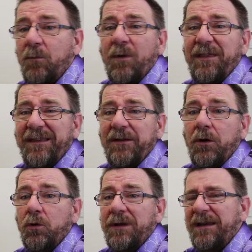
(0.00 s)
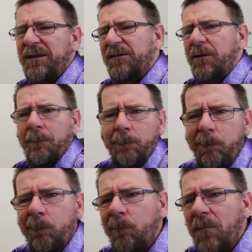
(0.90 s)
one of the things I look at is,
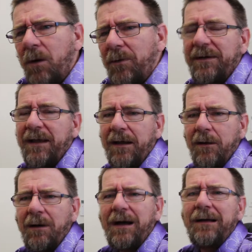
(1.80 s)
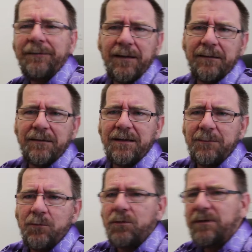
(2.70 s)
I wonder how hard that
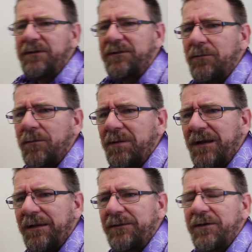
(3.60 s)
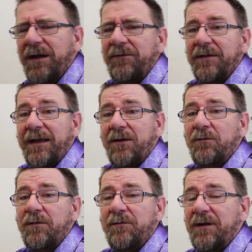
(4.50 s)
keyboard is to replace. Do you have to take
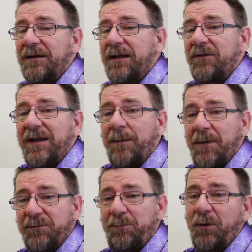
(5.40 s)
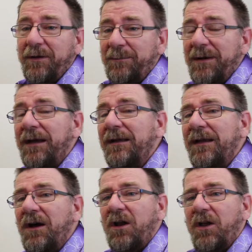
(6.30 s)
off a front cover, and how much pulling apart?
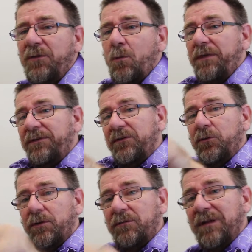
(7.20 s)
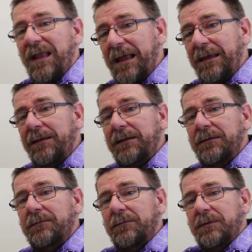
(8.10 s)
I like the ones that sort of lay
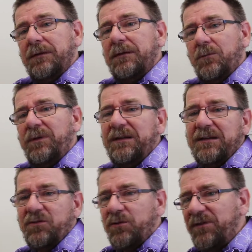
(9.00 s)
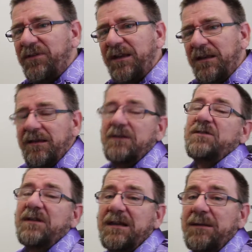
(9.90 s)
in where you can sort of see the edge
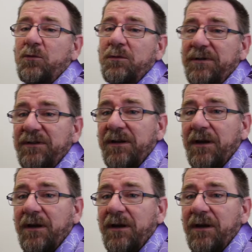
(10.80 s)
of the keyboard, because